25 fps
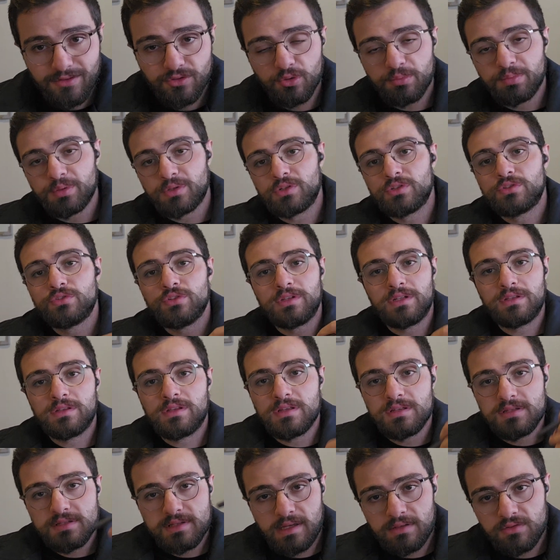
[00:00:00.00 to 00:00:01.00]

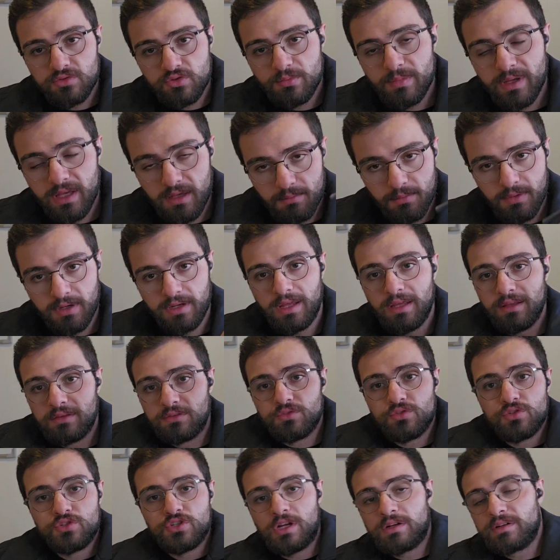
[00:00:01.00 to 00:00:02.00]
opportunities and to make money and
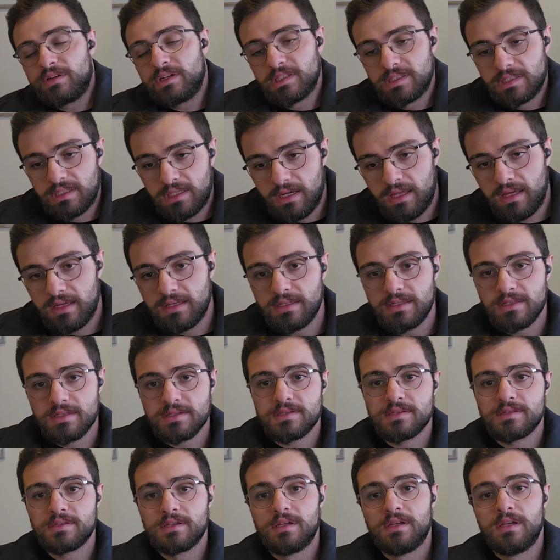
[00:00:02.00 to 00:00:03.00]
to generate
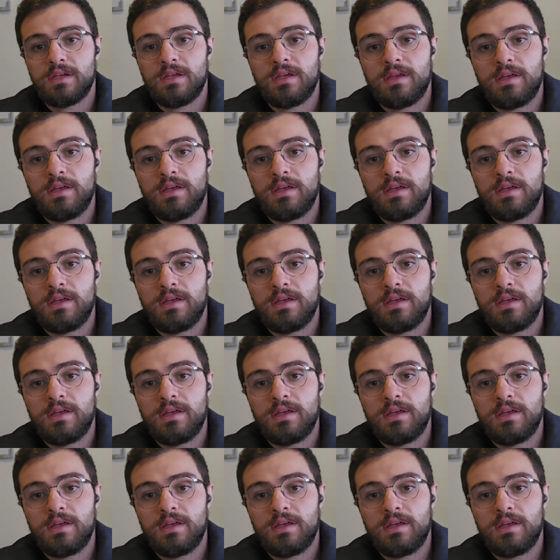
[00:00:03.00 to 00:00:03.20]
clients,